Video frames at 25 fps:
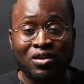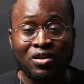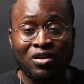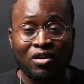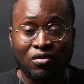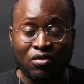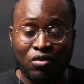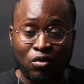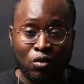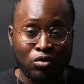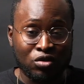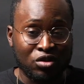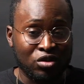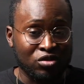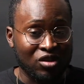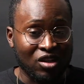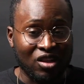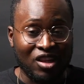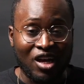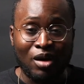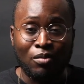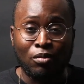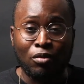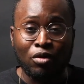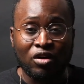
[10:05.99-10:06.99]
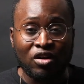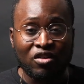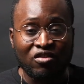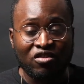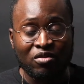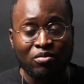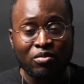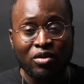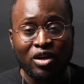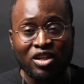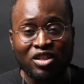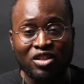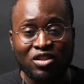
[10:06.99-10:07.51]
Of course, there's a lot more
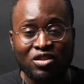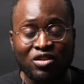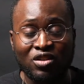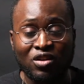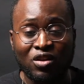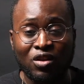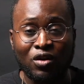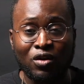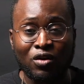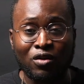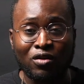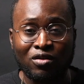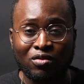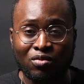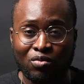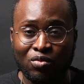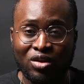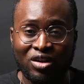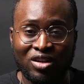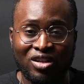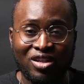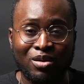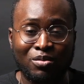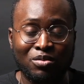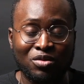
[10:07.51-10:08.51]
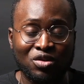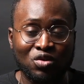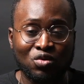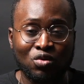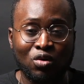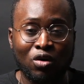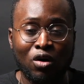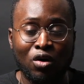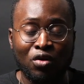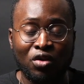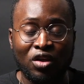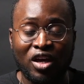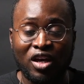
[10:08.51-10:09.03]
information to learn when it comes to
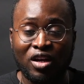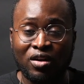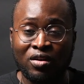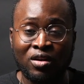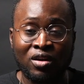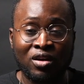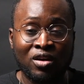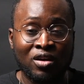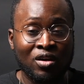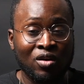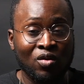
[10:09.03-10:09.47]
all that.